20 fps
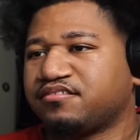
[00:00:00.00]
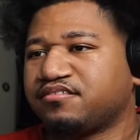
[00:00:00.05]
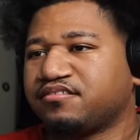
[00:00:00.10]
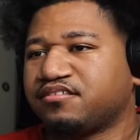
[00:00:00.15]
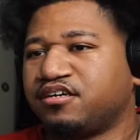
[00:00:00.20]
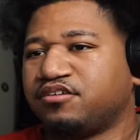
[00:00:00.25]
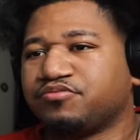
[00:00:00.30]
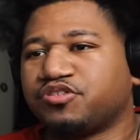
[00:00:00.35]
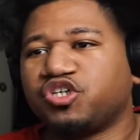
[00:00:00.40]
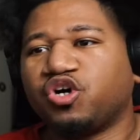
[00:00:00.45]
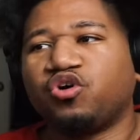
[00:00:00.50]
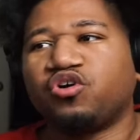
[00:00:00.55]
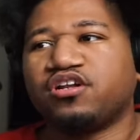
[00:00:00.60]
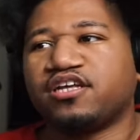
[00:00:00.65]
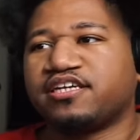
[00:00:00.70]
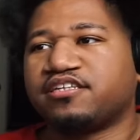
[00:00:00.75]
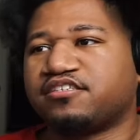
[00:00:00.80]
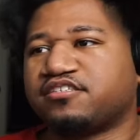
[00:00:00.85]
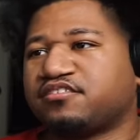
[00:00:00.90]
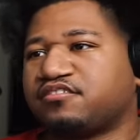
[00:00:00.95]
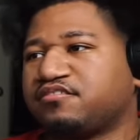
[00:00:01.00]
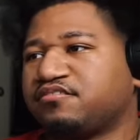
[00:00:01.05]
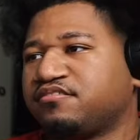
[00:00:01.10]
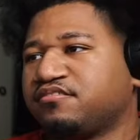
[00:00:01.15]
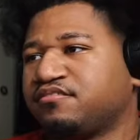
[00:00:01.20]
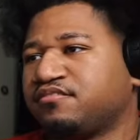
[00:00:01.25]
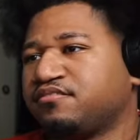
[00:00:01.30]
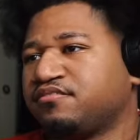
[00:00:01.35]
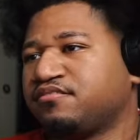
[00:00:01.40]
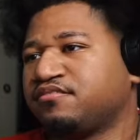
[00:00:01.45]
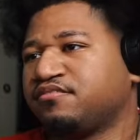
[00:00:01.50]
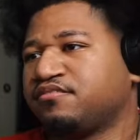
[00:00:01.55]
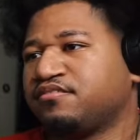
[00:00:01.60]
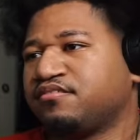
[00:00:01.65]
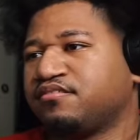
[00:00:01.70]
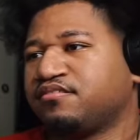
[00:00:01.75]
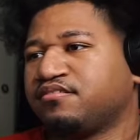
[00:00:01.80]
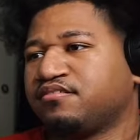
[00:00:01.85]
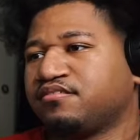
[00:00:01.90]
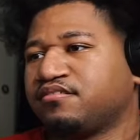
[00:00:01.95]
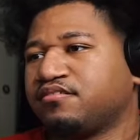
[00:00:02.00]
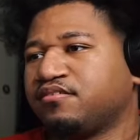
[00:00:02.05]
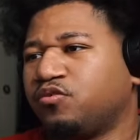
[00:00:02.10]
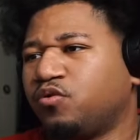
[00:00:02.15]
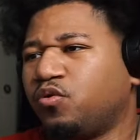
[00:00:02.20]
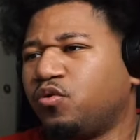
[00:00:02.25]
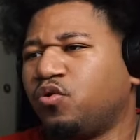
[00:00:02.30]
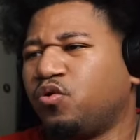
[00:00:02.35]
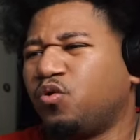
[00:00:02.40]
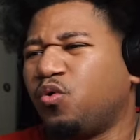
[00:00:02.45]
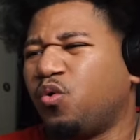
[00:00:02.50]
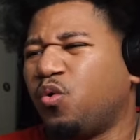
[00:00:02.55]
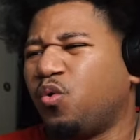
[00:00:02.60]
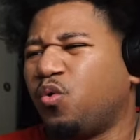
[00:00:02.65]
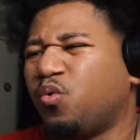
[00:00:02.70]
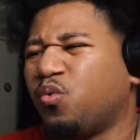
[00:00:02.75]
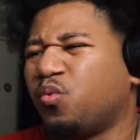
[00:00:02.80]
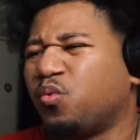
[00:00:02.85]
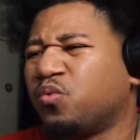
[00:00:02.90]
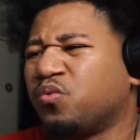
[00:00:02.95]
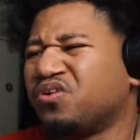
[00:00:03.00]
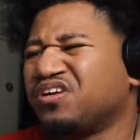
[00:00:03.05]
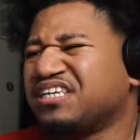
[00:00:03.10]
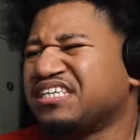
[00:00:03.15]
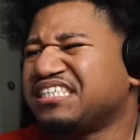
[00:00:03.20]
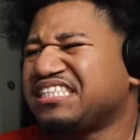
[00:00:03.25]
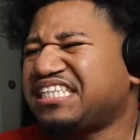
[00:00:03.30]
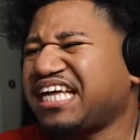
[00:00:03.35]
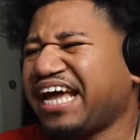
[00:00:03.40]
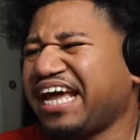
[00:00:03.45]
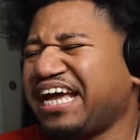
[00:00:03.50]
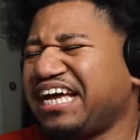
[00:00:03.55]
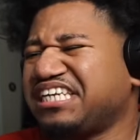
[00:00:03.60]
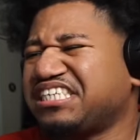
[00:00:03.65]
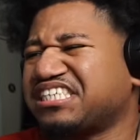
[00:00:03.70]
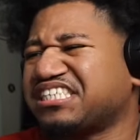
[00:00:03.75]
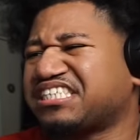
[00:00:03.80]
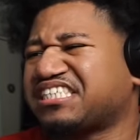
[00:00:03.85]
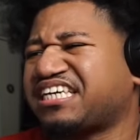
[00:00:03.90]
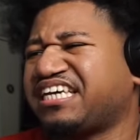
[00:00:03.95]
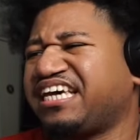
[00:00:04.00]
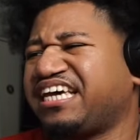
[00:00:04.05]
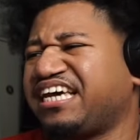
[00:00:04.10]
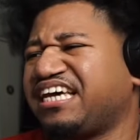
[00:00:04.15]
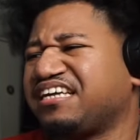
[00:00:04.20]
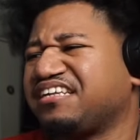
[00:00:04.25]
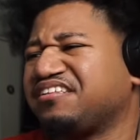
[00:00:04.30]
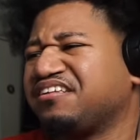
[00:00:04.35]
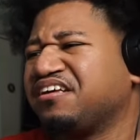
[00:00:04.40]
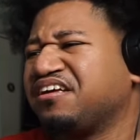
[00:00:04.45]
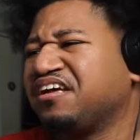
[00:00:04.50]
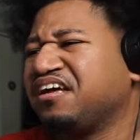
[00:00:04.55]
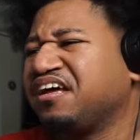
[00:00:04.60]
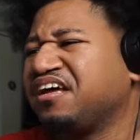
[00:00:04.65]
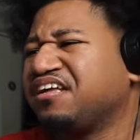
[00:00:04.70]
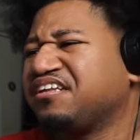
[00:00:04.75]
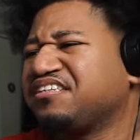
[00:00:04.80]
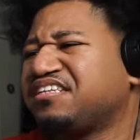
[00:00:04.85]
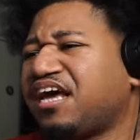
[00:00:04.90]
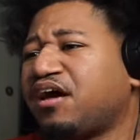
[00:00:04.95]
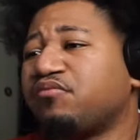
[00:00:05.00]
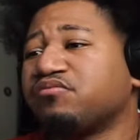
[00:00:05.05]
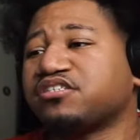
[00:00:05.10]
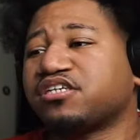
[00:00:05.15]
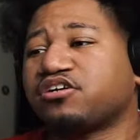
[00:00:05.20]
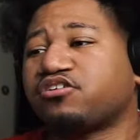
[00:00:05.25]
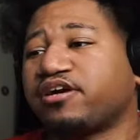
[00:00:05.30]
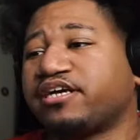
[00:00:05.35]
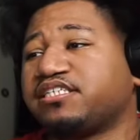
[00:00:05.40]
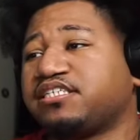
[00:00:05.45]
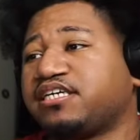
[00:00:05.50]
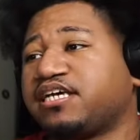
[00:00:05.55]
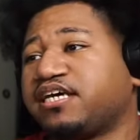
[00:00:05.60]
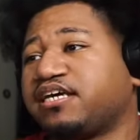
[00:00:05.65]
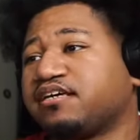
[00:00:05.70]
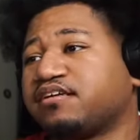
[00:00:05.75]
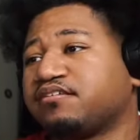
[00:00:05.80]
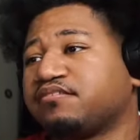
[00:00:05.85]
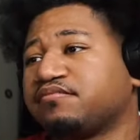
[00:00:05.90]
No toilets. Ooh. Dang, just kicked? That was a crazy kick.